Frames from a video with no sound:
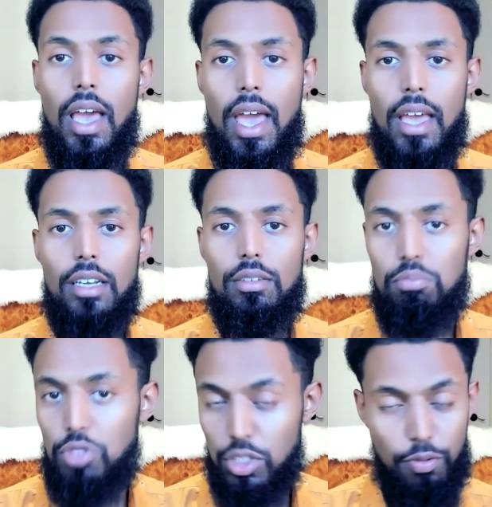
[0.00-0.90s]
and
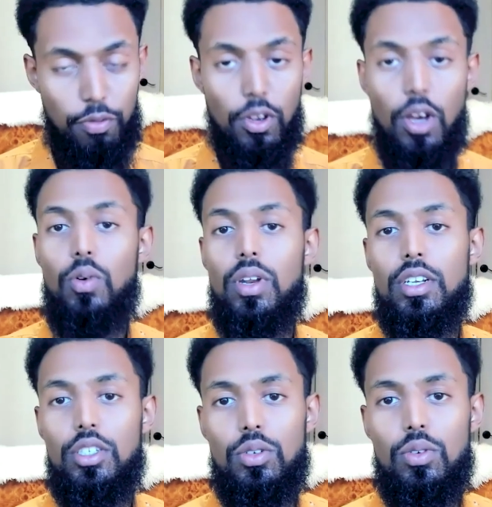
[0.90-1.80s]
just flowed
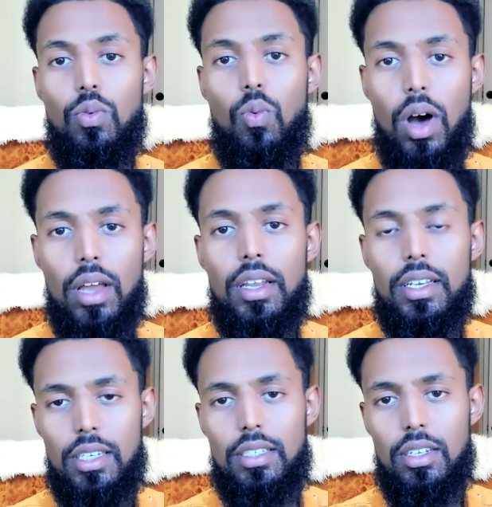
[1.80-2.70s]
into one
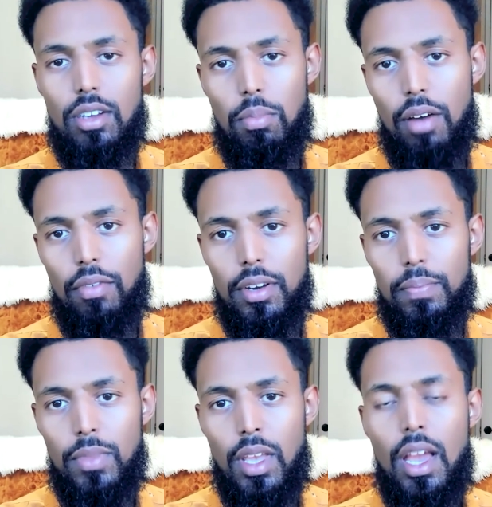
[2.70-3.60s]
existing nonprofit.
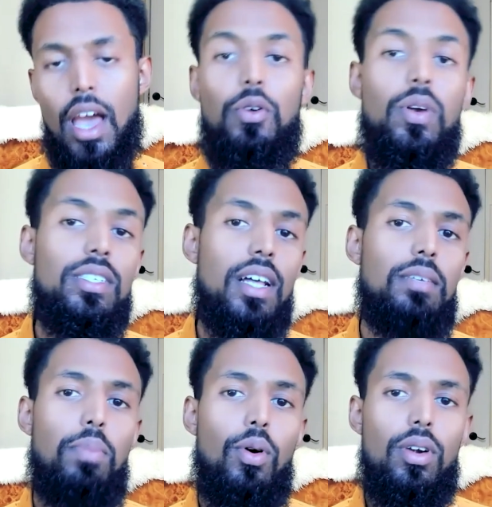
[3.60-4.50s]
And the reason that's
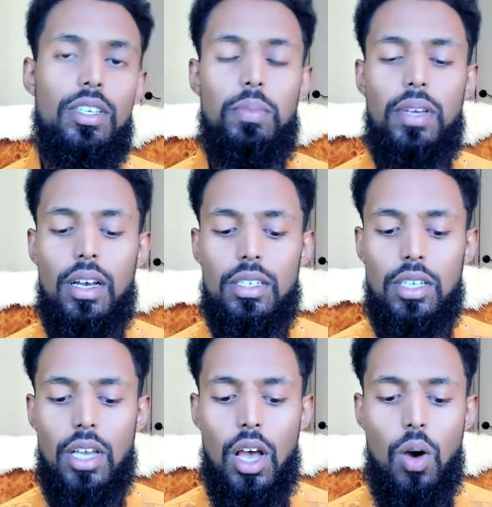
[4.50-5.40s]
important is
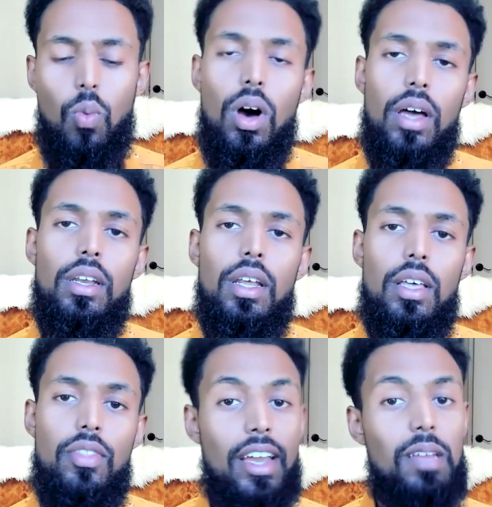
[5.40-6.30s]
because, one,
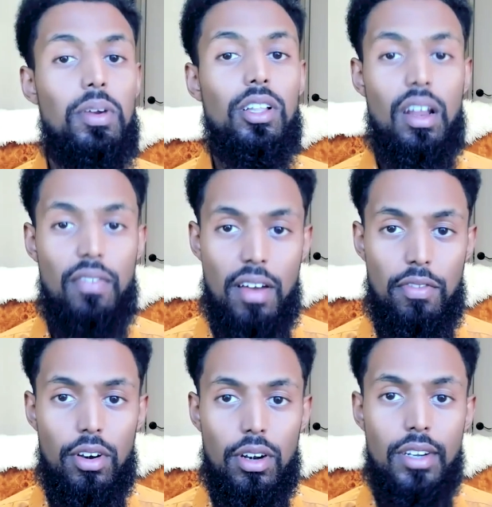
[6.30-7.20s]
that can be a lot of
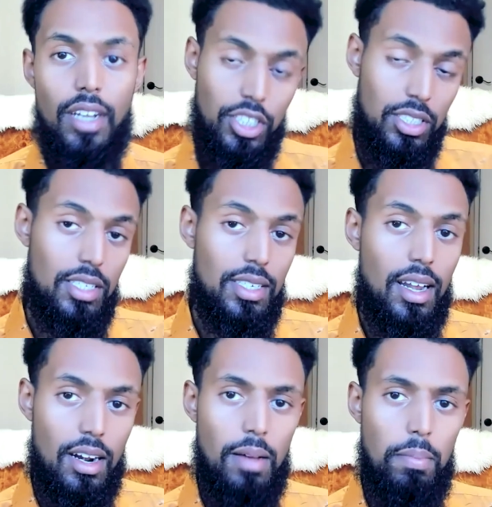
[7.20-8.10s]
effort, not just to
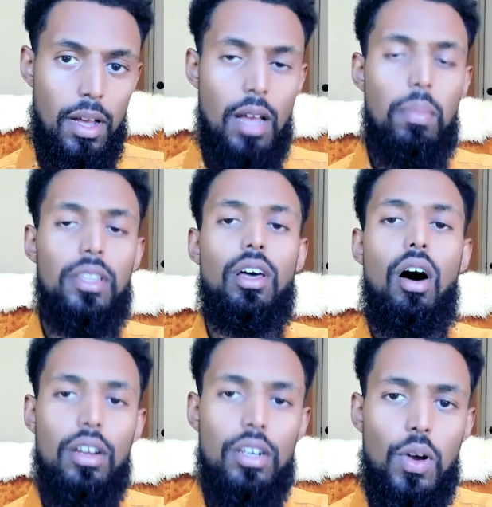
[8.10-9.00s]
set it up, but the
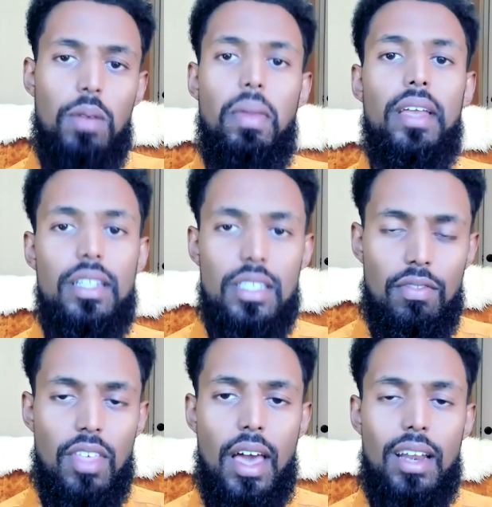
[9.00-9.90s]
ongoing maintenance
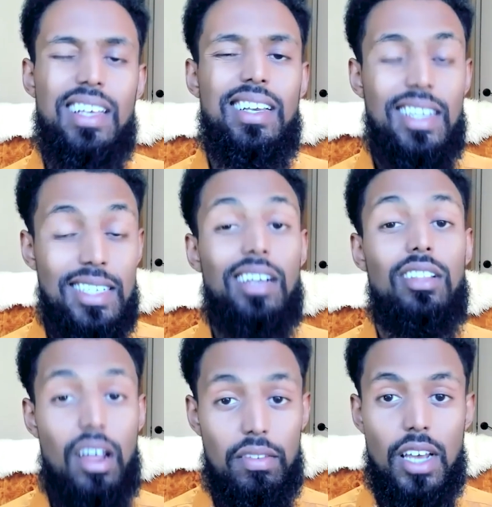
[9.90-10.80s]
of that can take a
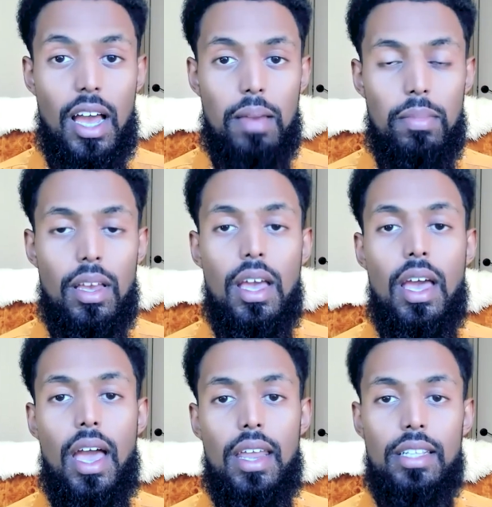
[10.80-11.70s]
lot of time.
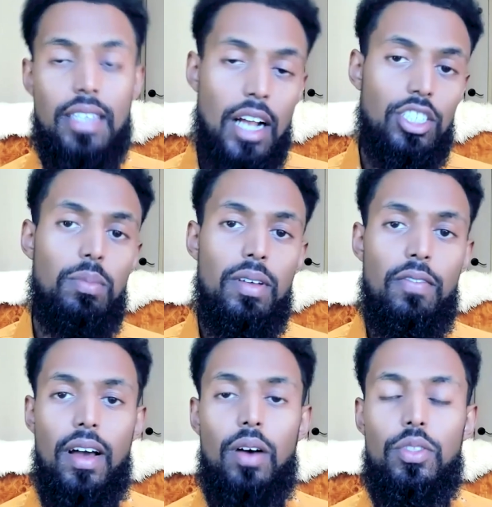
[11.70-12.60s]
And it's actually been
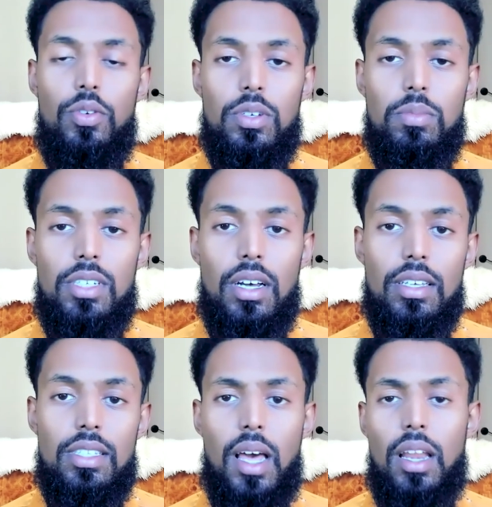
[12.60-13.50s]
found through some
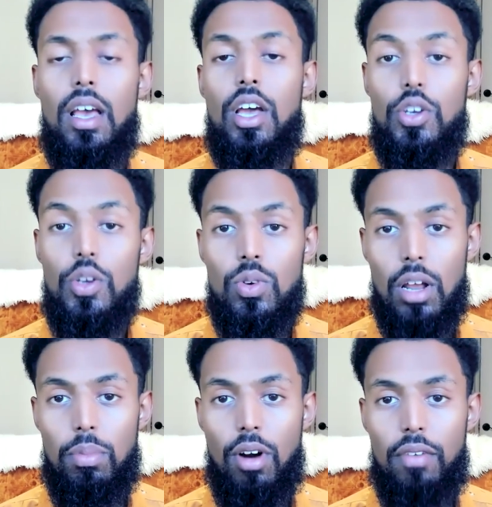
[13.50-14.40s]
studies that new
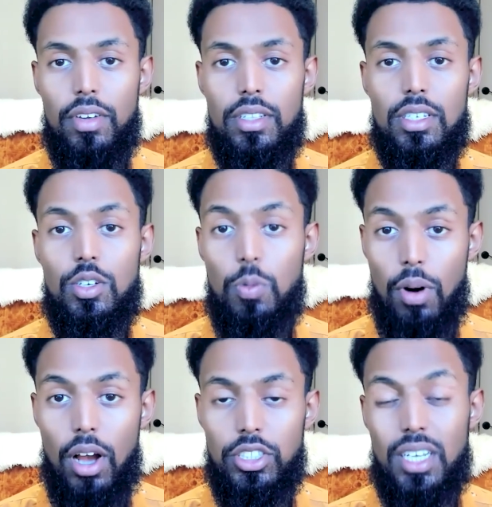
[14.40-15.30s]
nonprofits and new
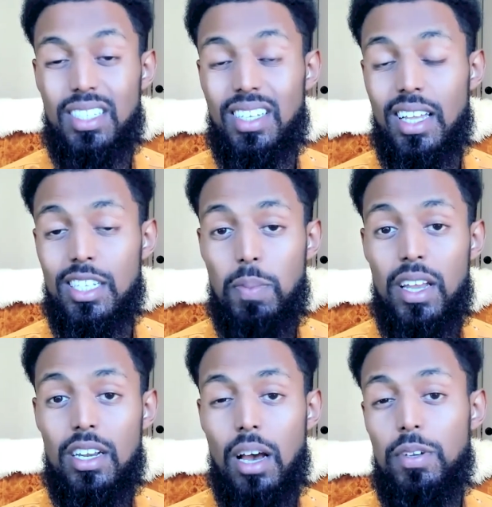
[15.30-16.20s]
projects can
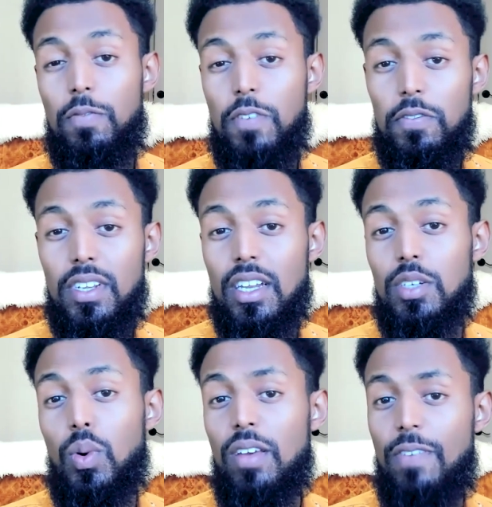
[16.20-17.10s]
spend up to 15
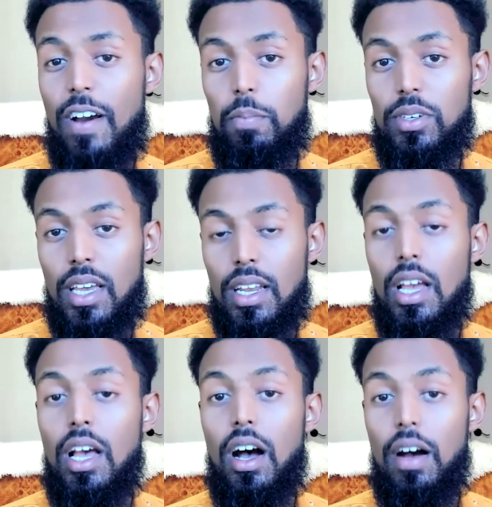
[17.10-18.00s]
to 25%
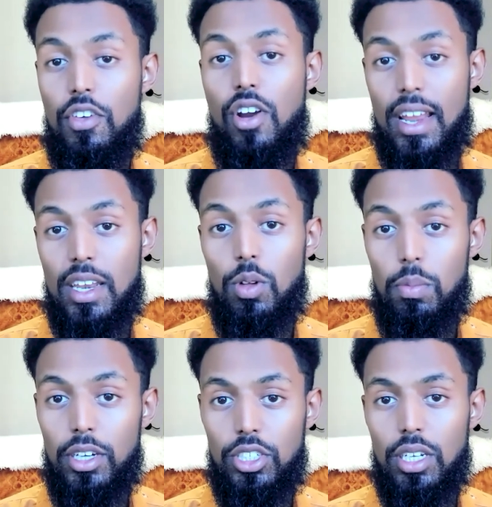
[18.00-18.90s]
of their annual
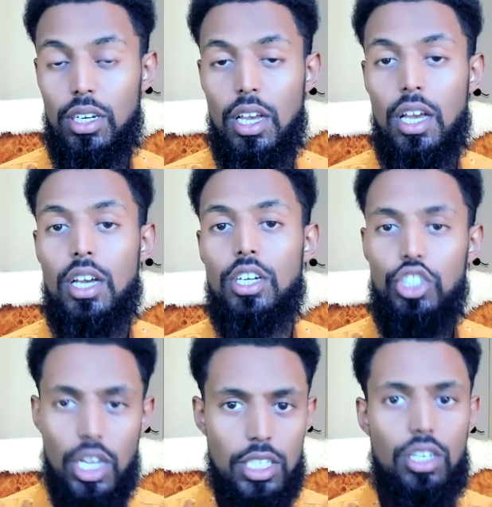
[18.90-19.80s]
budget
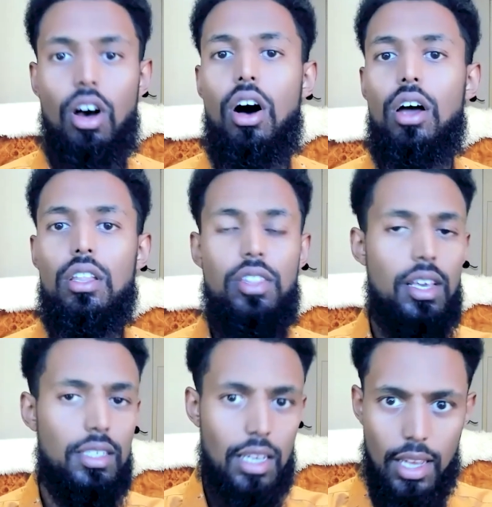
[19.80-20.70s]
just on
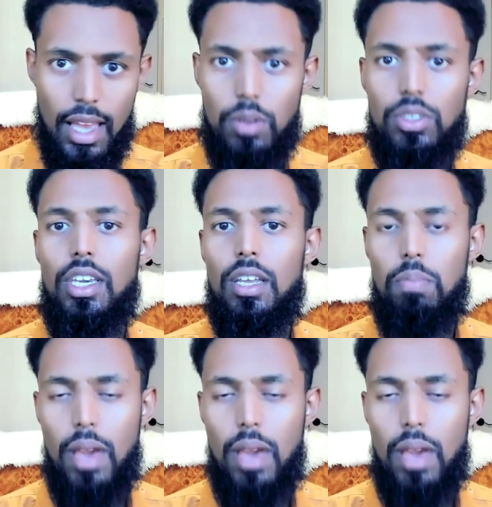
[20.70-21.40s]
things like accounting and